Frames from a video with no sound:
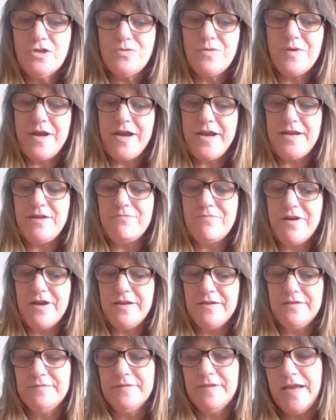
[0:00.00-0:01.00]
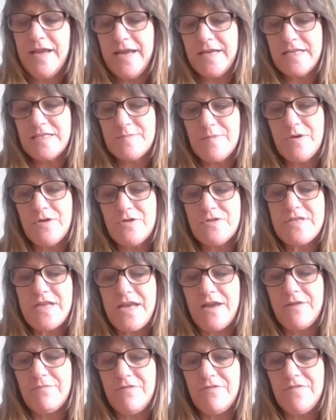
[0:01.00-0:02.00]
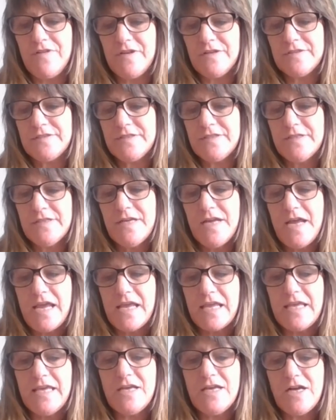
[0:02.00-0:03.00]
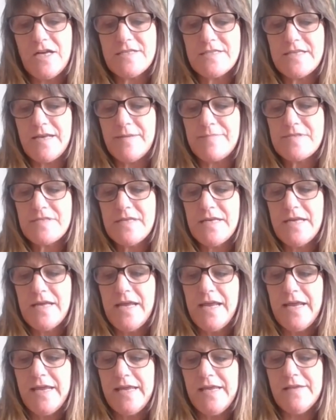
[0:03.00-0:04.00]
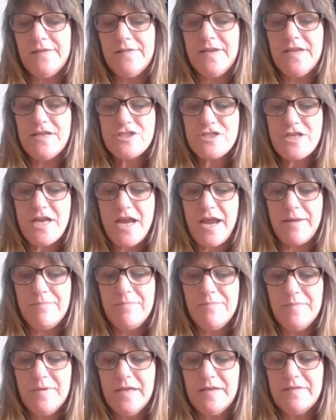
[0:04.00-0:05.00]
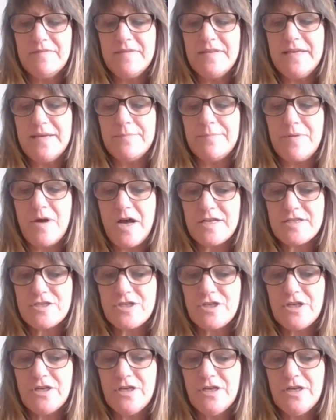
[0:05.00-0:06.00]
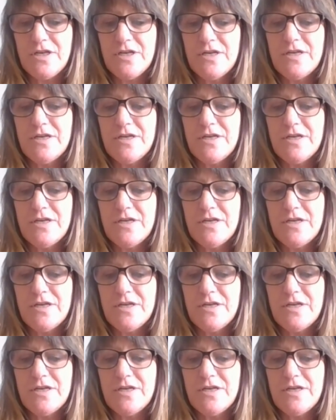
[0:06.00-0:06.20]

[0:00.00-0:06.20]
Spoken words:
21. Exposed and revealed. Key concepts. Healing shame, the imposter